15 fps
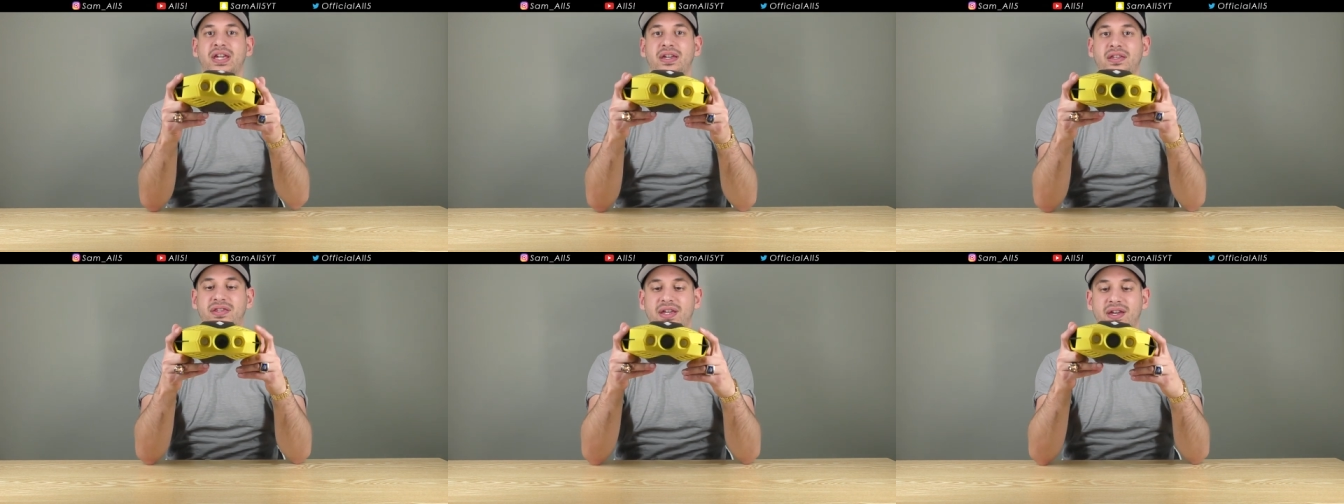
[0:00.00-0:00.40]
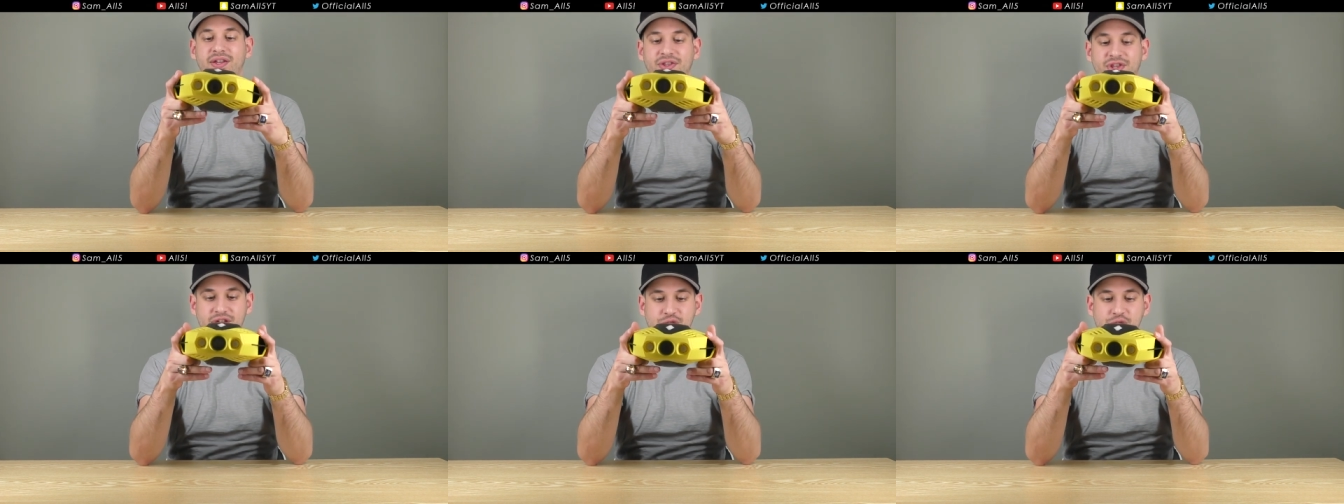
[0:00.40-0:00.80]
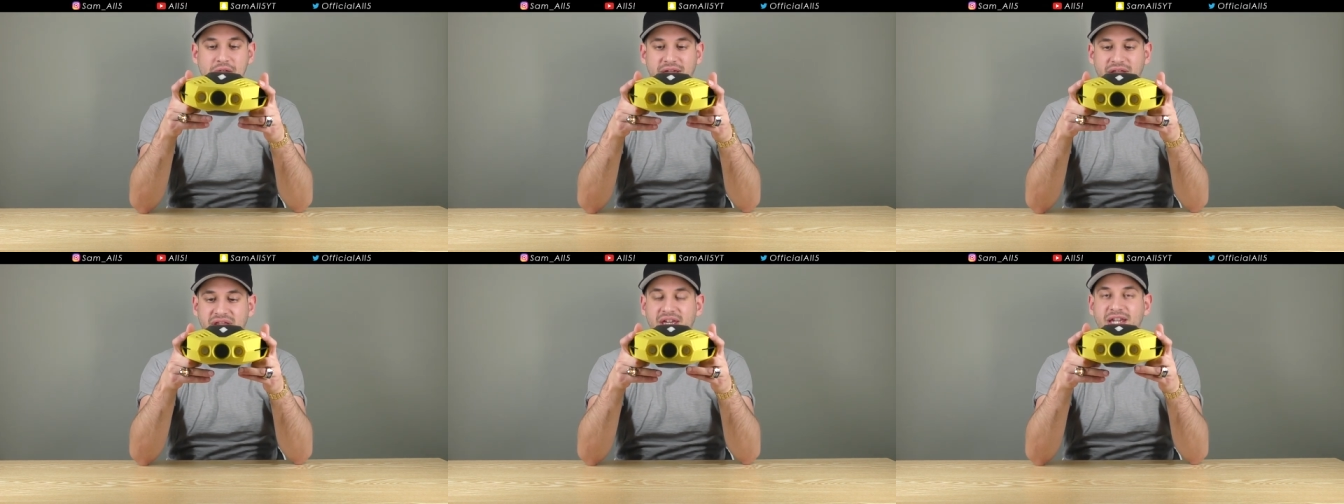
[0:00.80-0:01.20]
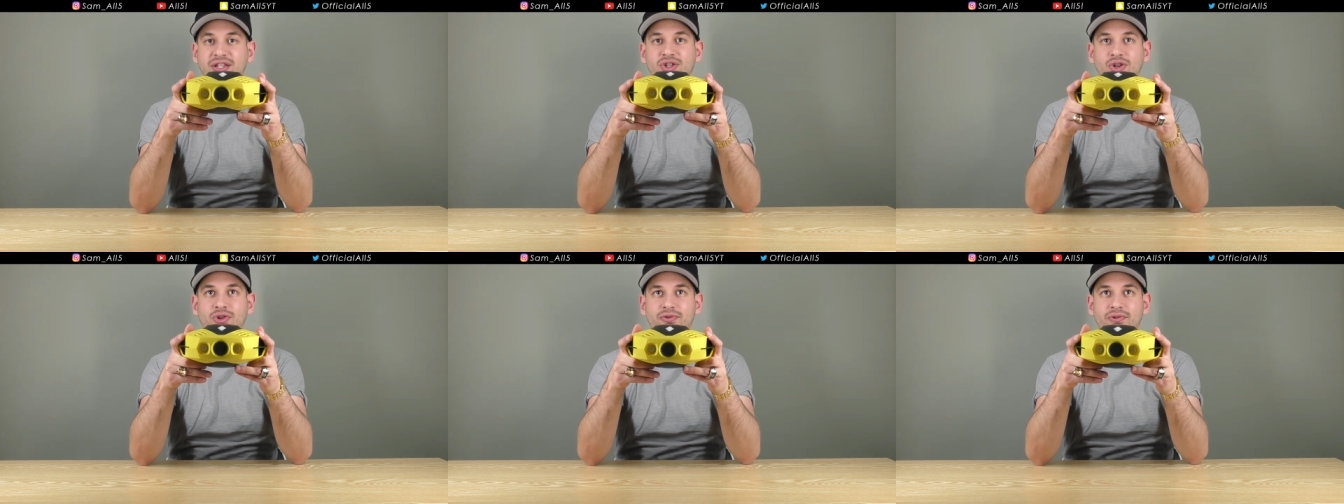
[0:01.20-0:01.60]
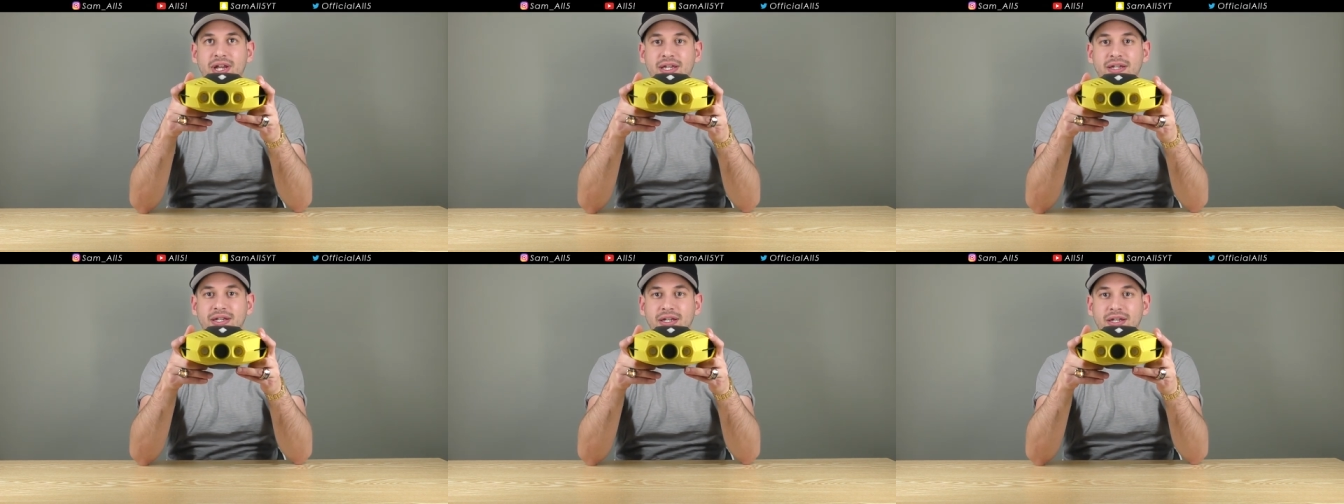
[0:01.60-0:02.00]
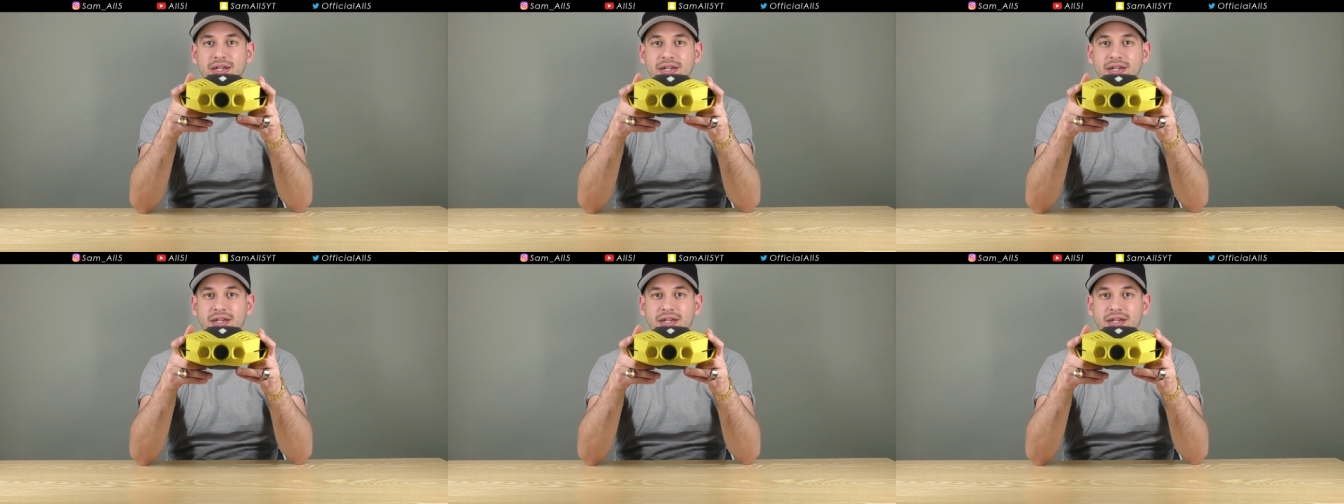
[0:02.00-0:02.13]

is the Chasing Dory.